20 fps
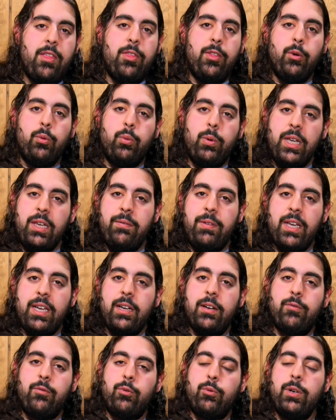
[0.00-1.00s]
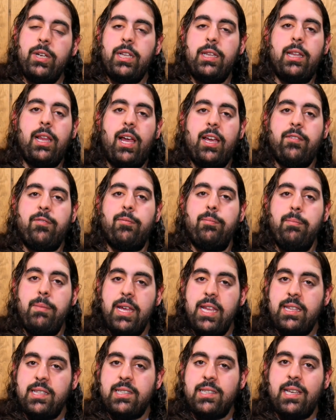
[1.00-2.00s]
The weaving of real life
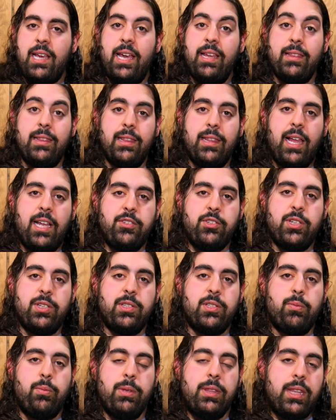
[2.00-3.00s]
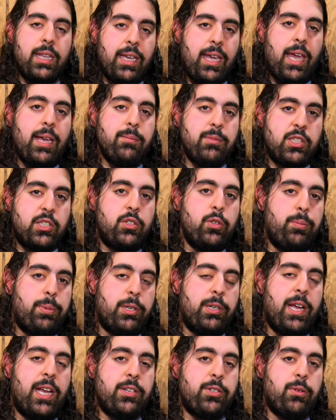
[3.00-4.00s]
myths and legends with the game's
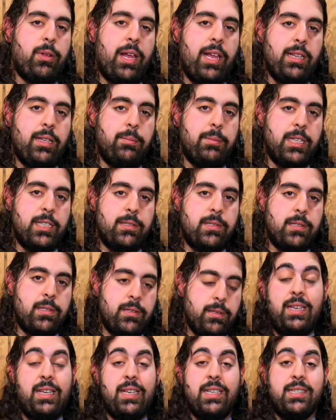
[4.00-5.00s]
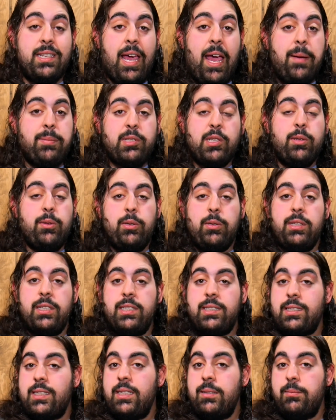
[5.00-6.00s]
supernatural elements is absolutely
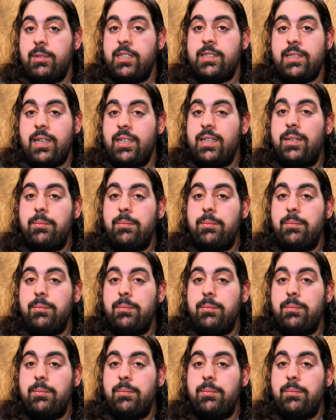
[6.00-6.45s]
seamless and,